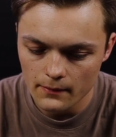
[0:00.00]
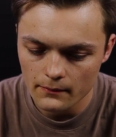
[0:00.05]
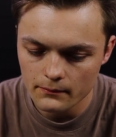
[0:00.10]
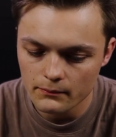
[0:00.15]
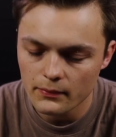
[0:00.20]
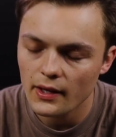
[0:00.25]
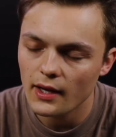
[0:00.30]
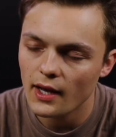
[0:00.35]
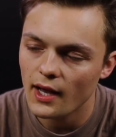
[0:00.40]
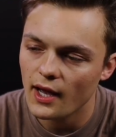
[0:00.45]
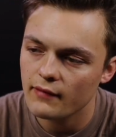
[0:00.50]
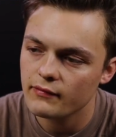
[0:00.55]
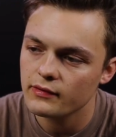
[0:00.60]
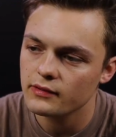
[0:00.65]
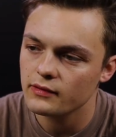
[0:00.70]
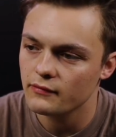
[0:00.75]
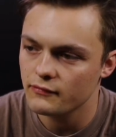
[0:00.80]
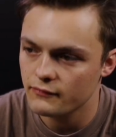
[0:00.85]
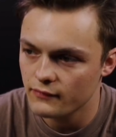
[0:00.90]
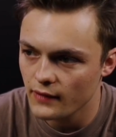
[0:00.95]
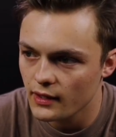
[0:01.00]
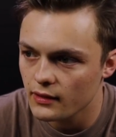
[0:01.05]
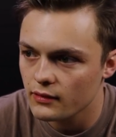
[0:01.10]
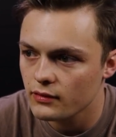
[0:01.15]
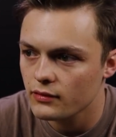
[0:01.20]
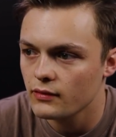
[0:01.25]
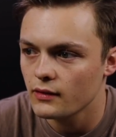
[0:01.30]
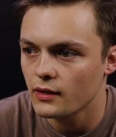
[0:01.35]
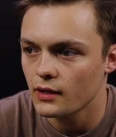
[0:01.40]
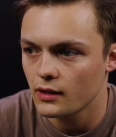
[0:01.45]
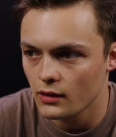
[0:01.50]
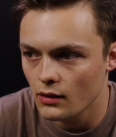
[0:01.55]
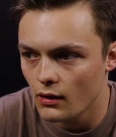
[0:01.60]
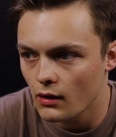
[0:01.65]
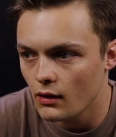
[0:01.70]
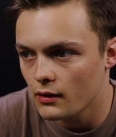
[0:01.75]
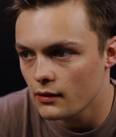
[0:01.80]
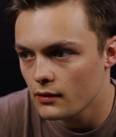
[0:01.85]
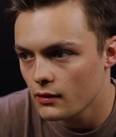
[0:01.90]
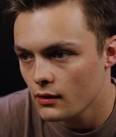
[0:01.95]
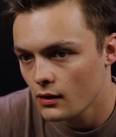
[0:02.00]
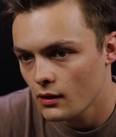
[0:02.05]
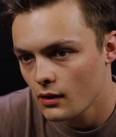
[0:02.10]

but having the faith in God,